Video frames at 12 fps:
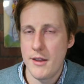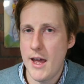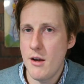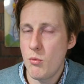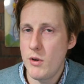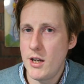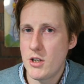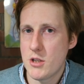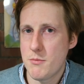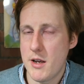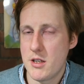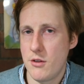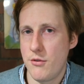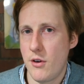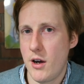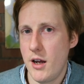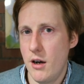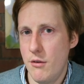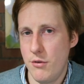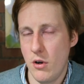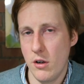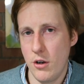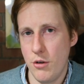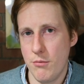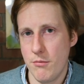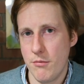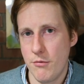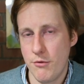Then we need to specify a volume.